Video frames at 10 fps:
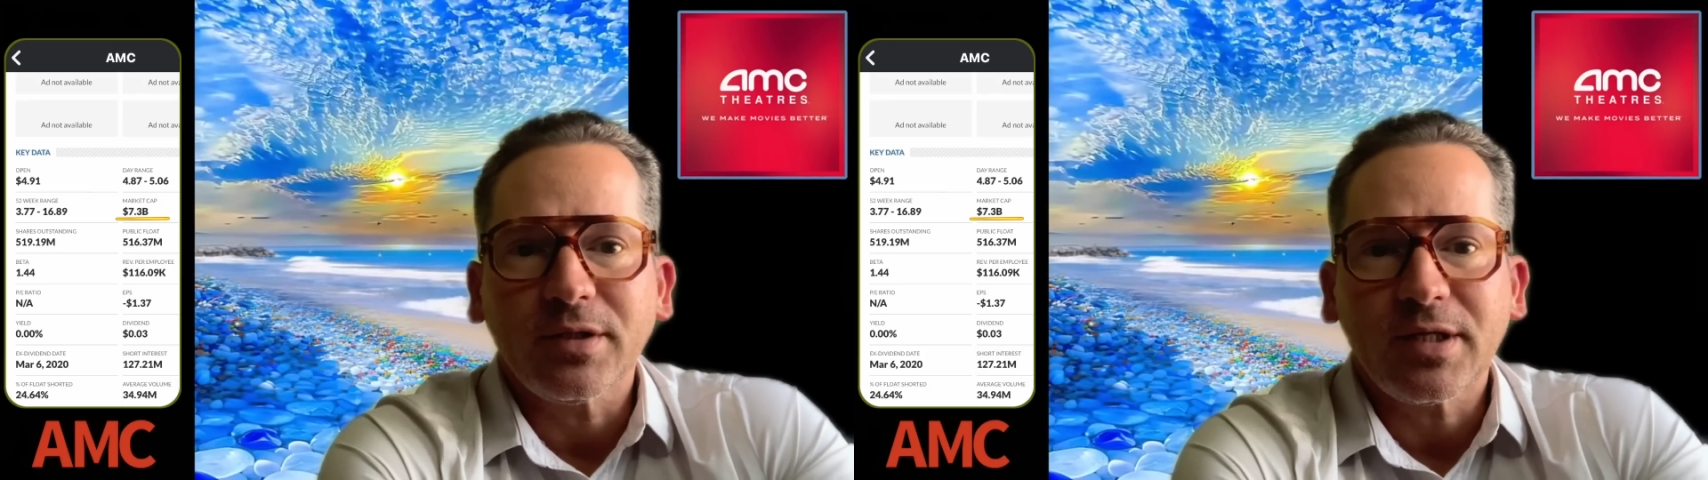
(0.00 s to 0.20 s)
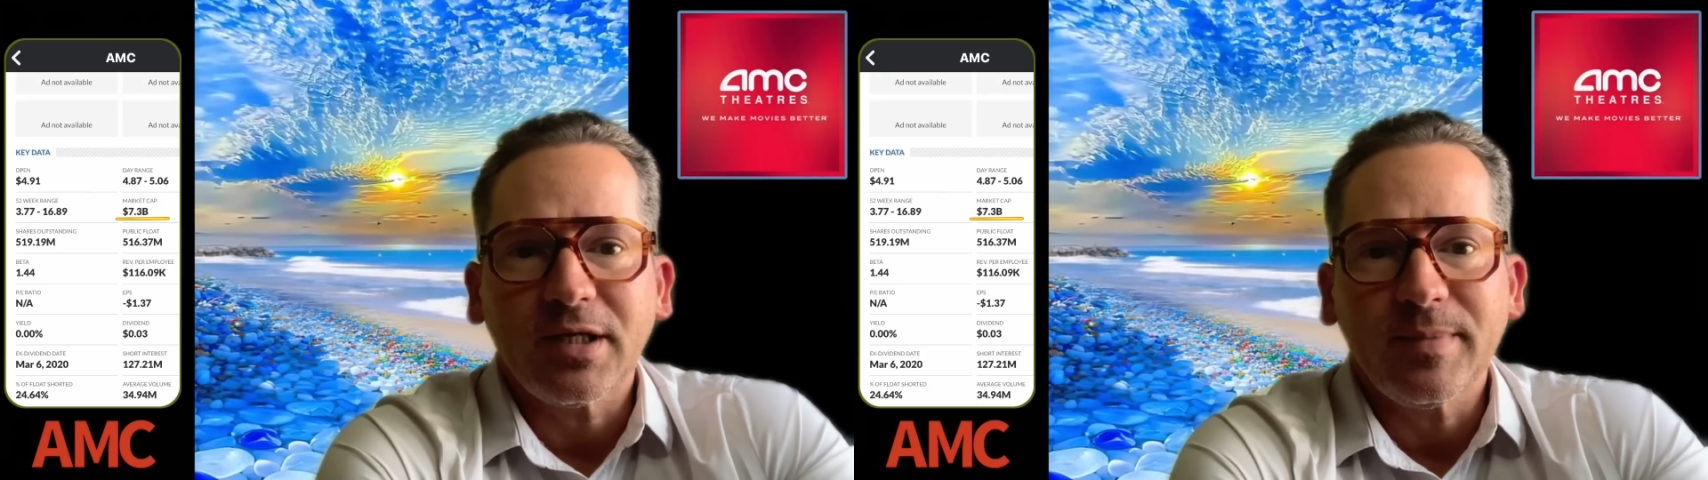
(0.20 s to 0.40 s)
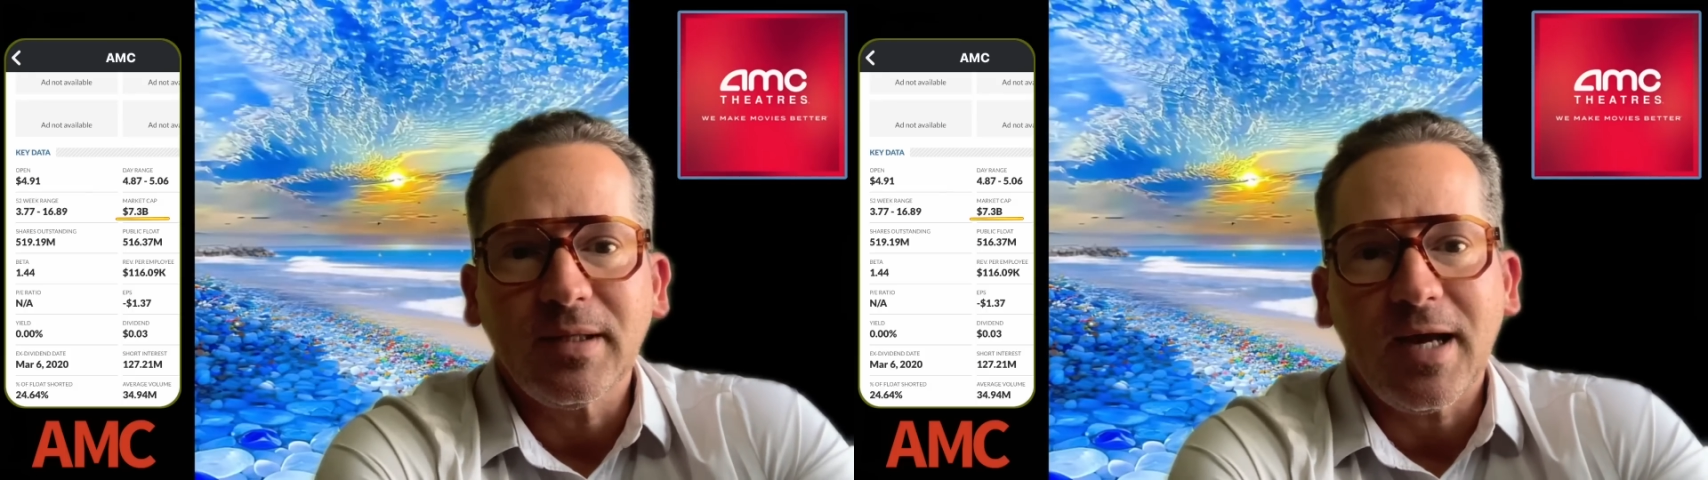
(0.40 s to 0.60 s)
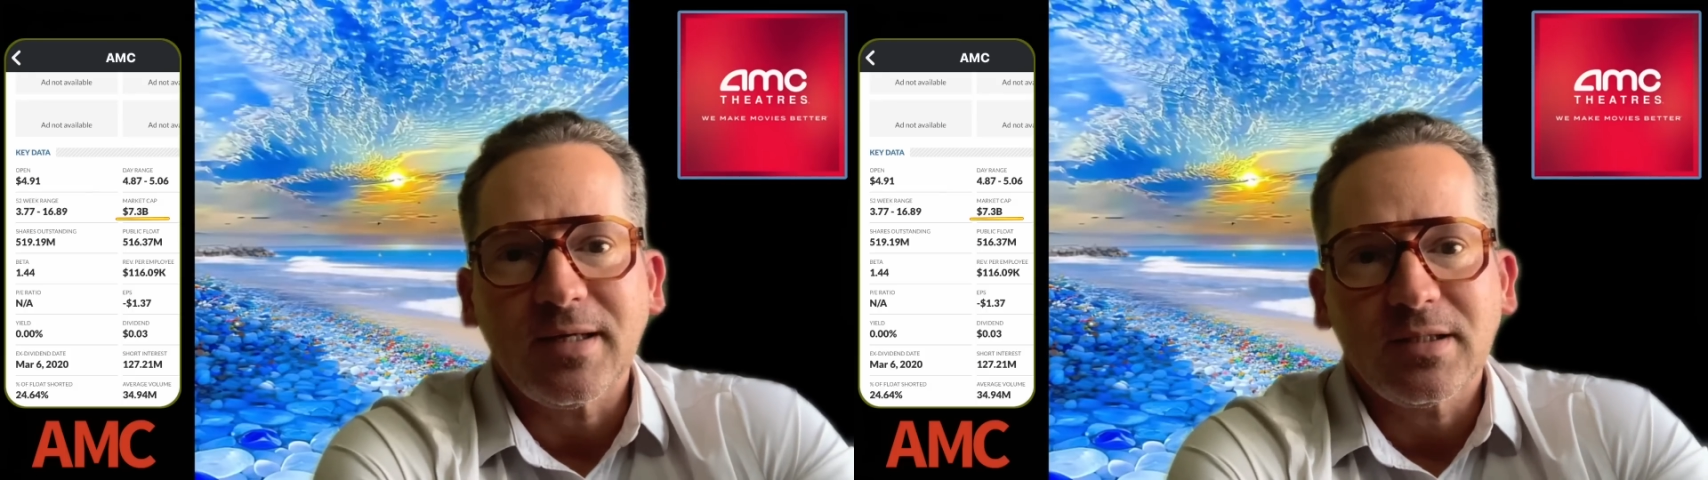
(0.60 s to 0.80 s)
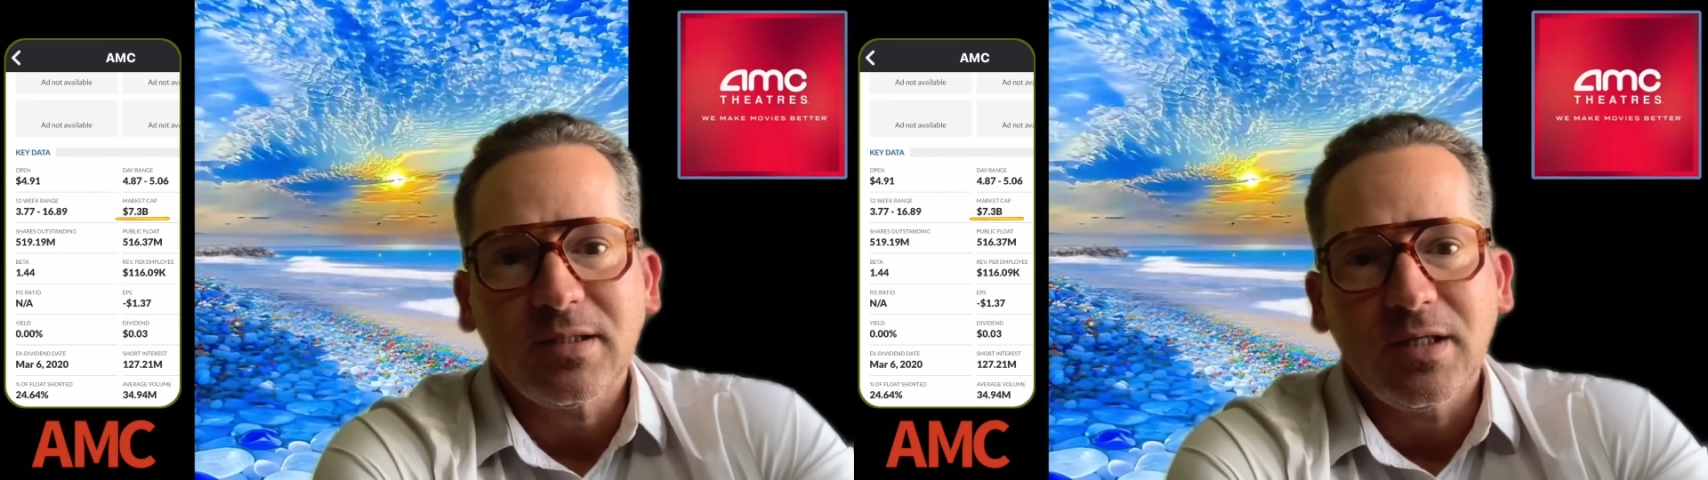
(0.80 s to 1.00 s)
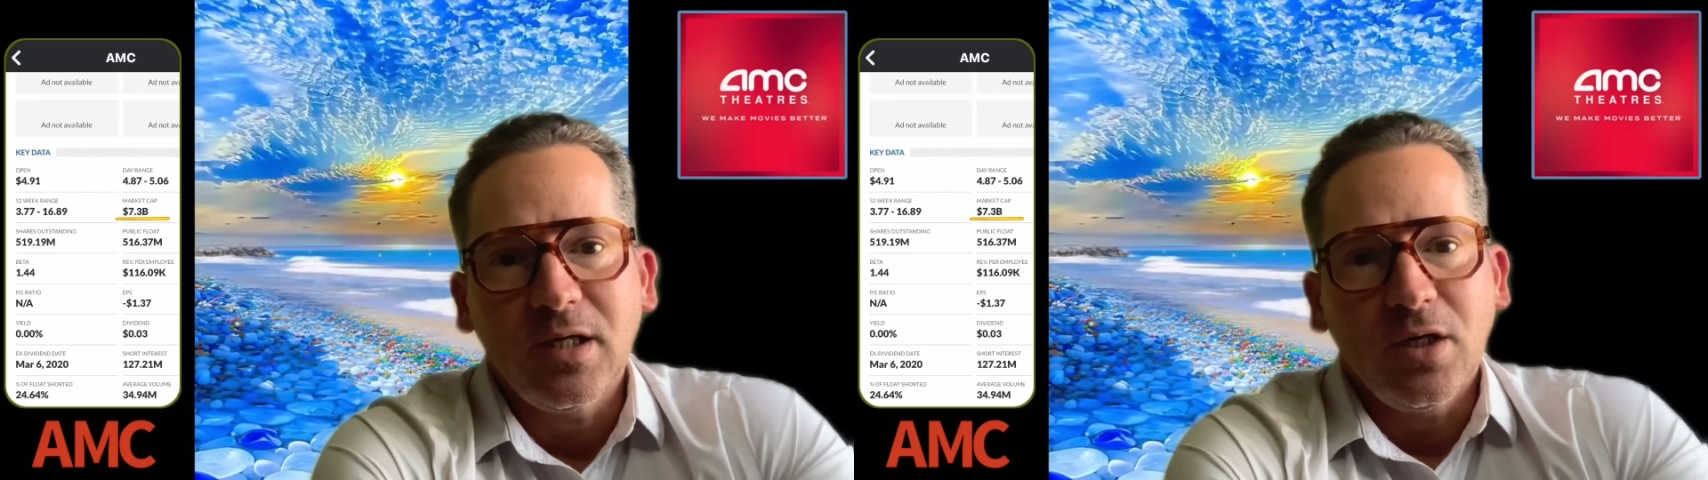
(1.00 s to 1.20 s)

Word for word: It's going to be less.